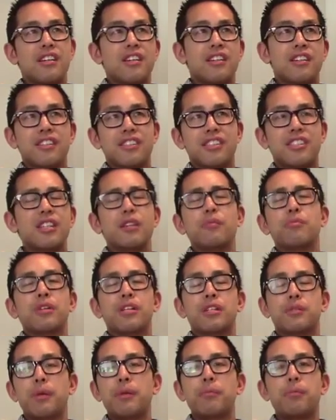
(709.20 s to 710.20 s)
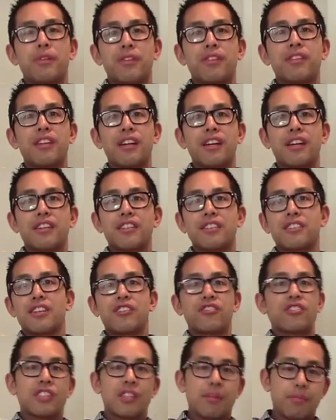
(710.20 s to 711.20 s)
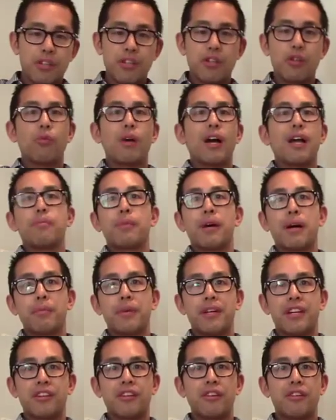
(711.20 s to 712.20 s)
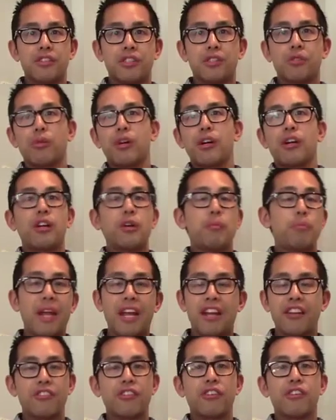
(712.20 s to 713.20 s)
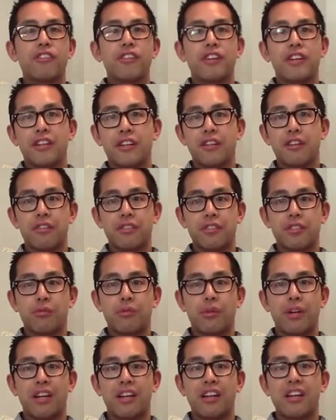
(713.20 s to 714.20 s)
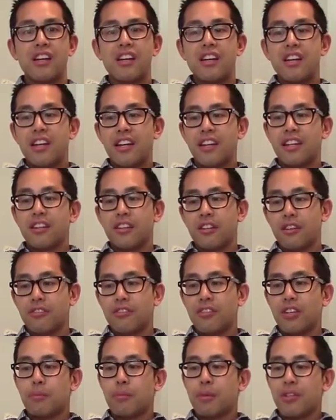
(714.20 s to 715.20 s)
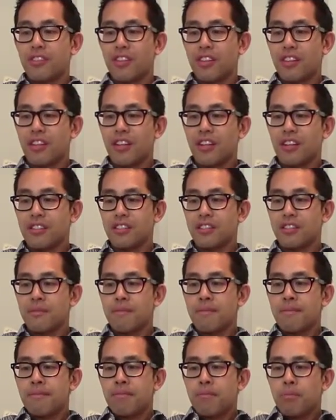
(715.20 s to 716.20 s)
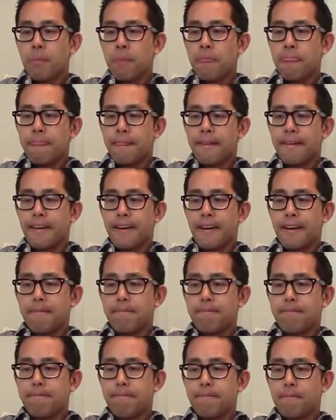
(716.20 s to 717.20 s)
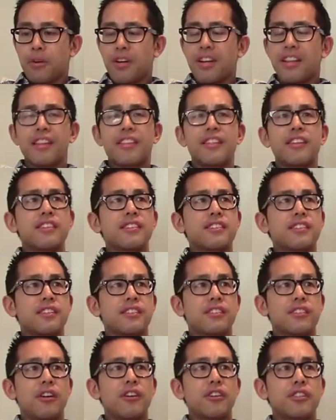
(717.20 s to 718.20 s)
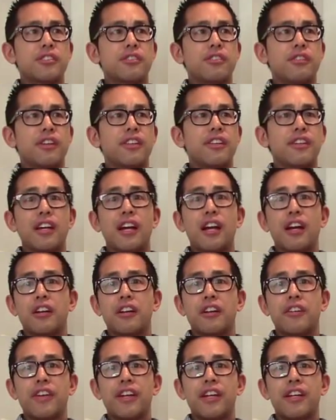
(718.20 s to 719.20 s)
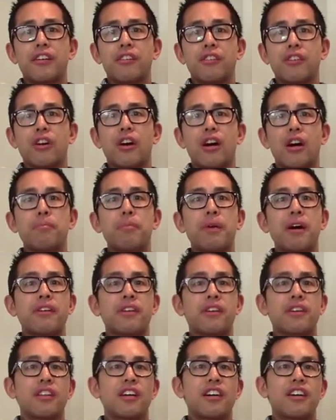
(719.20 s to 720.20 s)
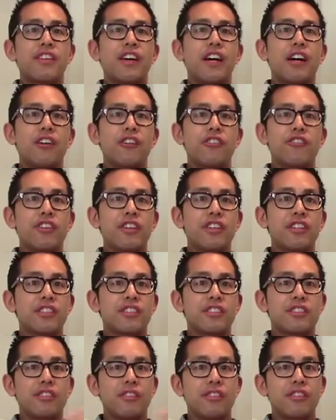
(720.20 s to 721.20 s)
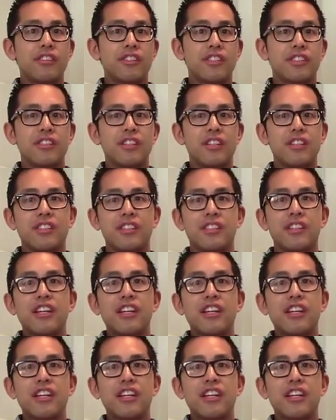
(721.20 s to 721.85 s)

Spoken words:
simple as people think. It's not just something you wipe up and it goes away. You paint over it and it goes away. It can go deep into things. One of the things that's also, I think, aggravating or compounding a lot of allergies during the season